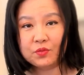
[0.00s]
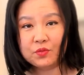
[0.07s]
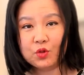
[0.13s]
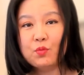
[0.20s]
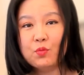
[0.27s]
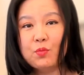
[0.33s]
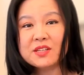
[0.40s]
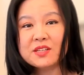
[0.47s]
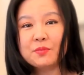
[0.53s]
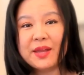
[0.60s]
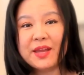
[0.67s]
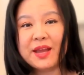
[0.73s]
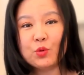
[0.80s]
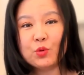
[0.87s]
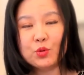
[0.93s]
You must be
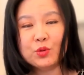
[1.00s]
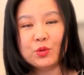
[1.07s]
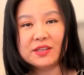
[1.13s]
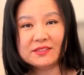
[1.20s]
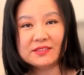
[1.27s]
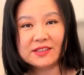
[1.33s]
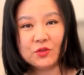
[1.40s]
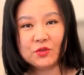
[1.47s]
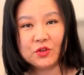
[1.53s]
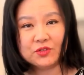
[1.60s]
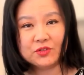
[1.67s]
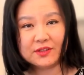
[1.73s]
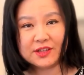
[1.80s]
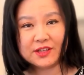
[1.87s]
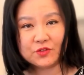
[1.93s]
able to distinguish
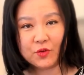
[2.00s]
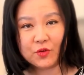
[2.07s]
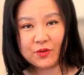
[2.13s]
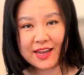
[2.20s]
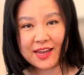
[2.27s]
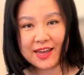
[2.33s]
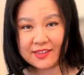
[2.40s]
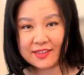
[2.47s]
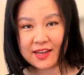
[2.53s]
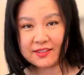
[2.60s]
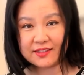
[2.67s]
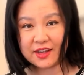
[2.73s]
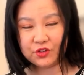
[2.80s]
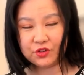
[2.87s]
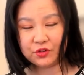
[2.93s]
these for the essay
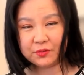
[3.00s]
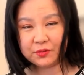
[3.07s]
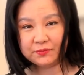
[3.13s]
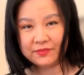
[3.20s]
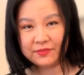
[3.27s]
section.